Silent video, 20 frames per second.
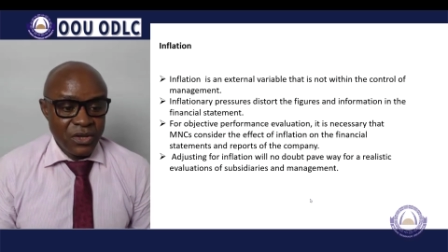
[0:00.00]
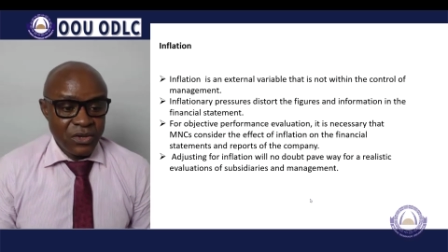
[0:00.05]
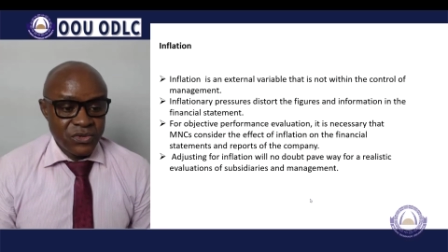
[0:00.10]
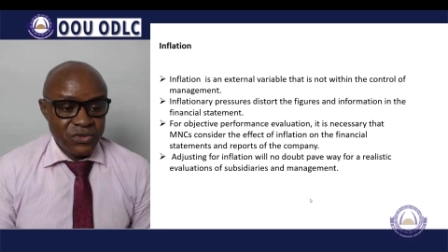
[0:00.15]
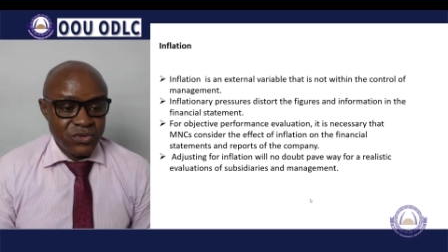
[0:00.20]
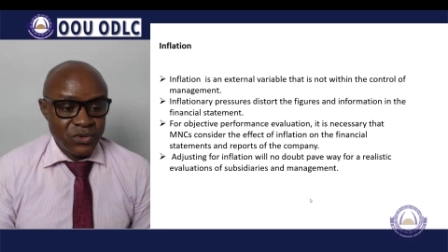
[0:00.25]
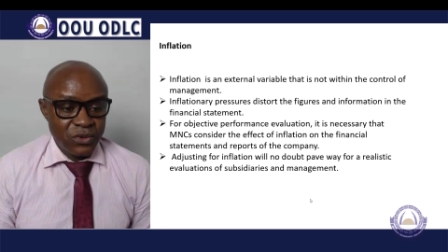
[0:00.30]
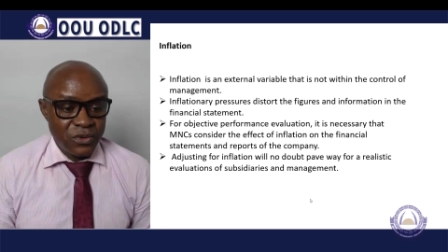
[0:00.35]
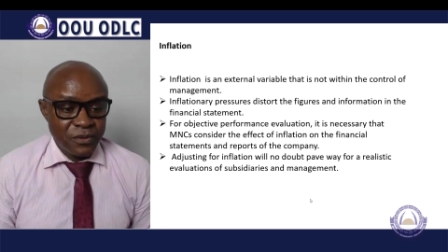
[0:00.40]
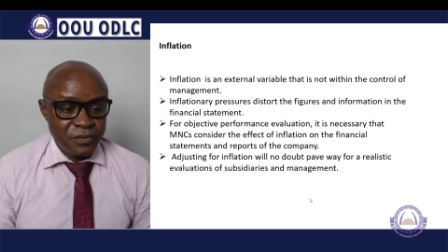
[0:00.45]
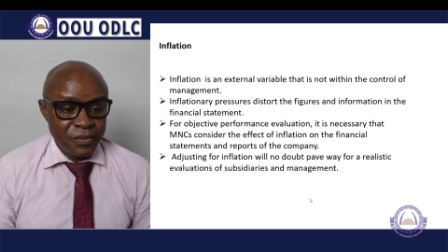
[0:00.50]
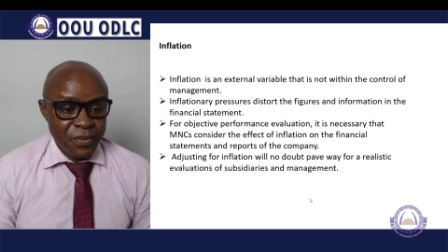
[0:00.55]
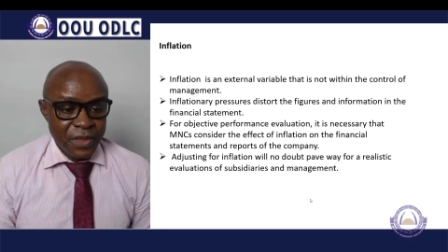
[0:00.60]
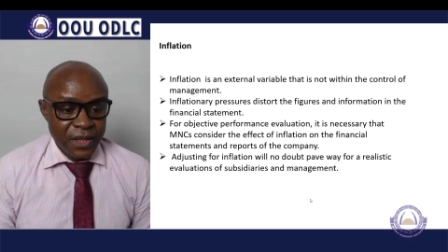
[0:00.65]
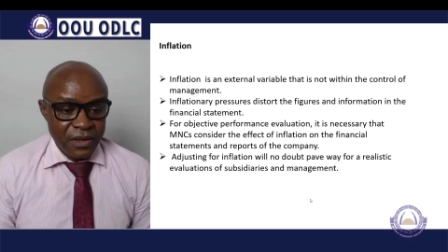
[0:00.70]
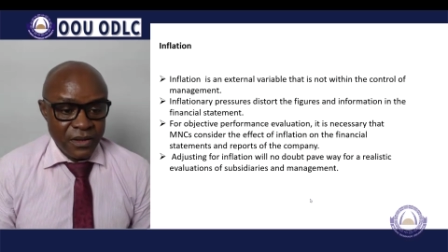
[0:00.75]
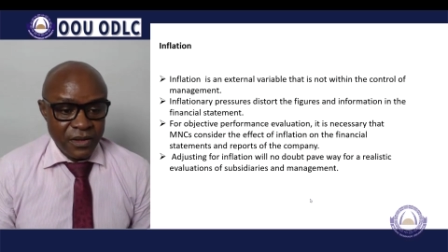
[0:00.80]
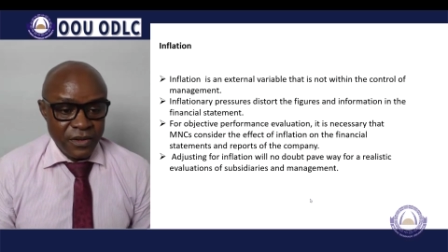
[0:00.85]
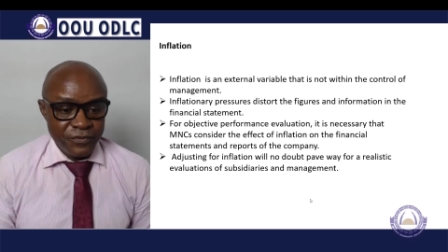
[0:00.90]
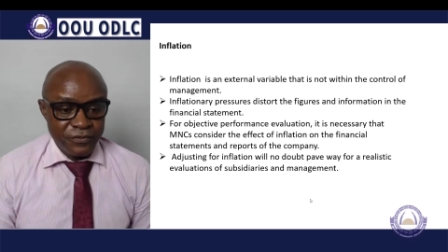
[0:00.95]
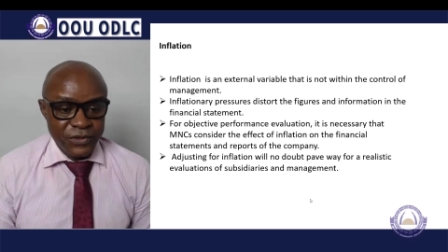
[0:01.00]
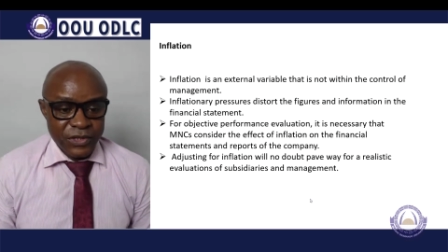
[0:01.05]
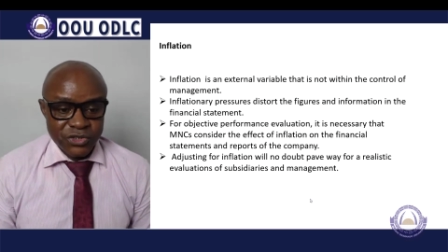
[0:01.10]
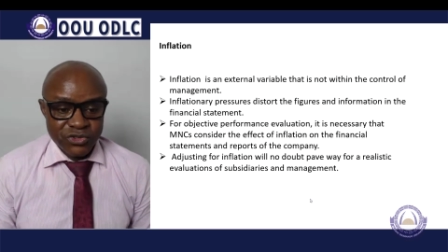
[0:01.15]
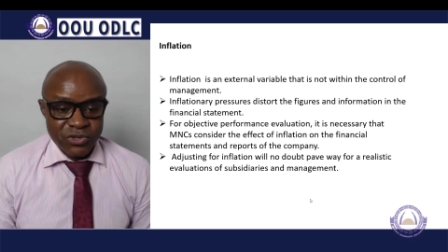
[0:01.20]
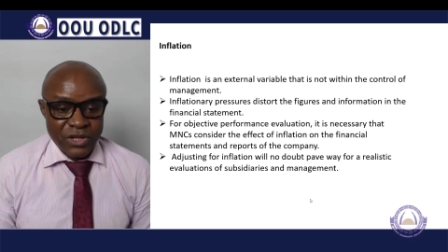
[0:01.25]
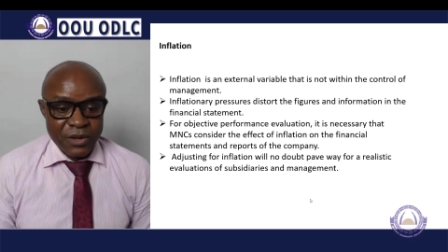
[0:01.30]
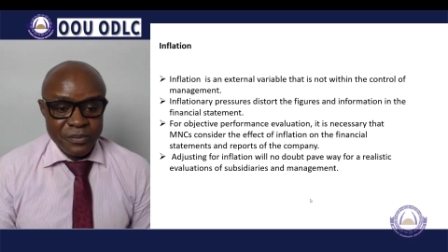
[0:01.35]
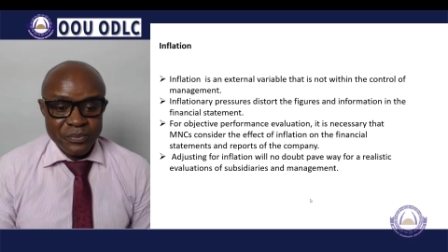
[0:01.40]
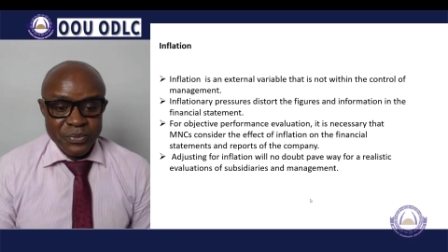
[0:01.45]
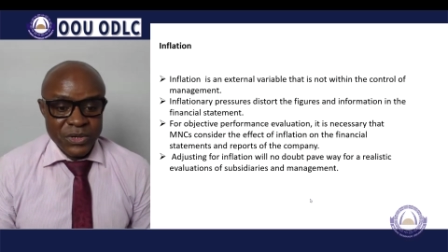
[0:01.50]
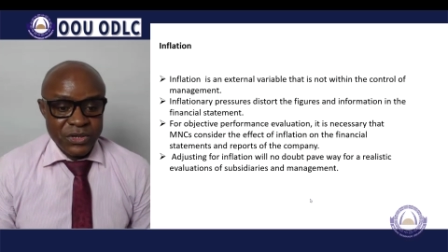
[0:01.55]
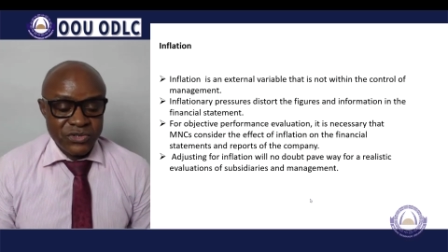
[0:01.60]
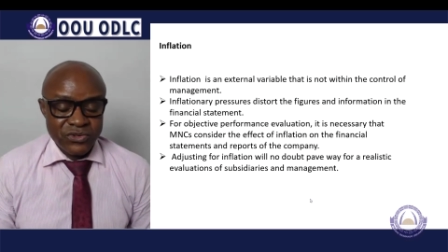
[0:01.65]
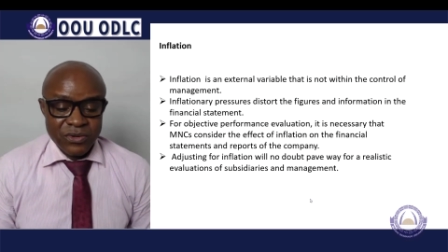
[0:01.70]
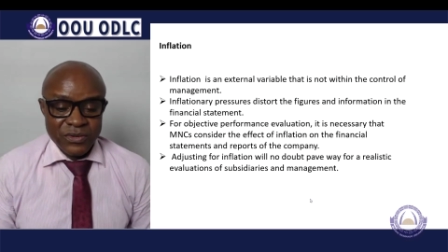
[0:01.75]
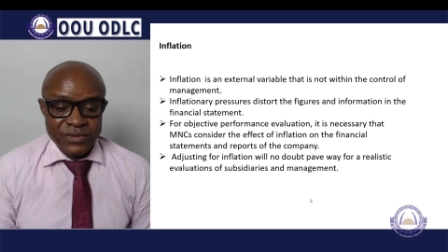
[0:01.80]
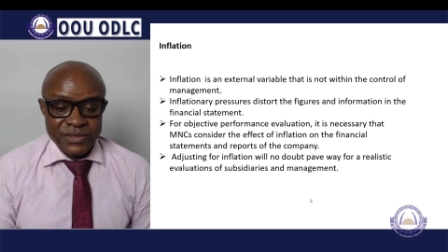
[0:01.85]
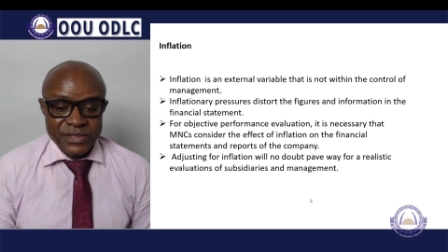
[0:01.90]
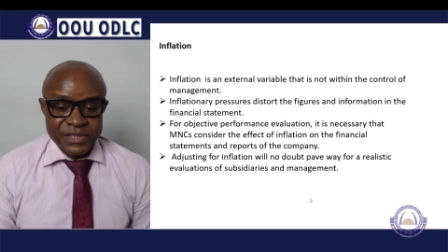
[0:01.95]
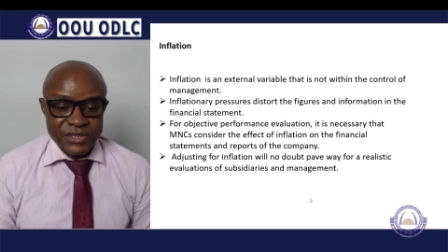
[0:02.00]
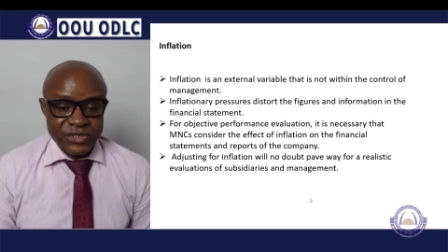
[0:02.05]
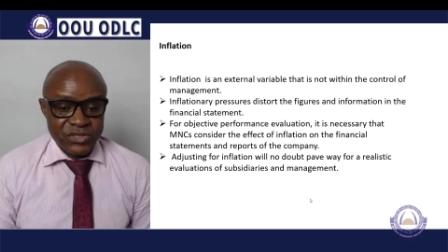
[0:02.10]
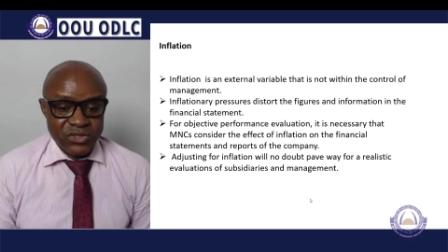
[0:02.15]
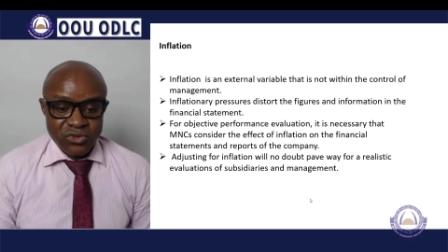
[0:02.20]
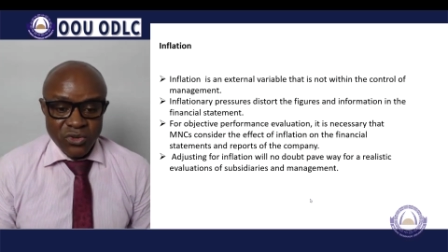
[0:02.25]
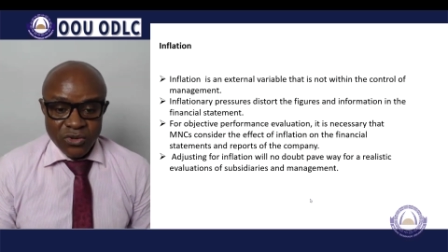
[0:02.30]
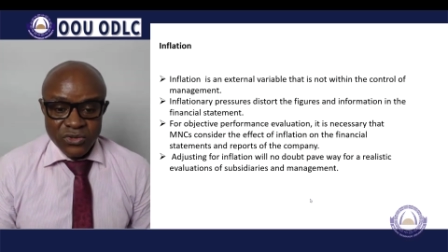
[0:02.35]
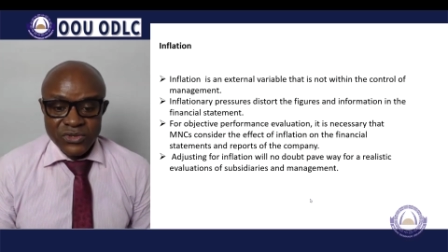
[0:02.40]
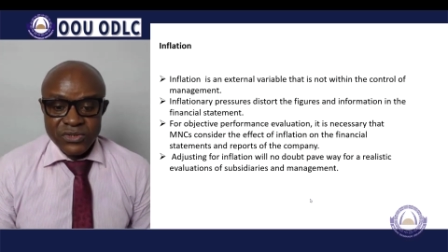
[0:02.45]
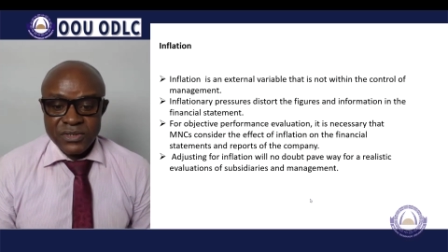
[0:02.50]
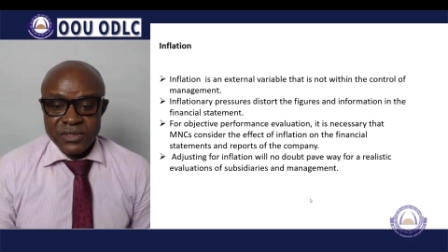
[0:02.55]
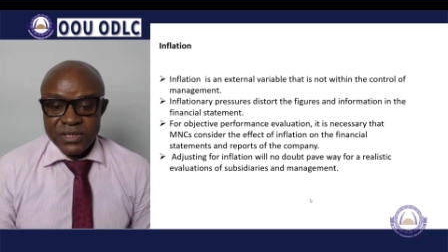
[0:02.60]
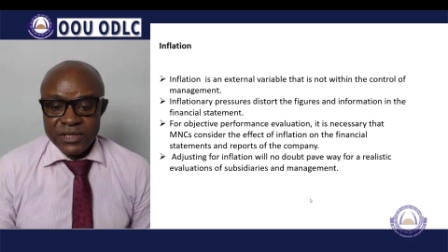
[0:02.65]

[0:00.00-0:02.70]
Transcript: So inflationary pressure distort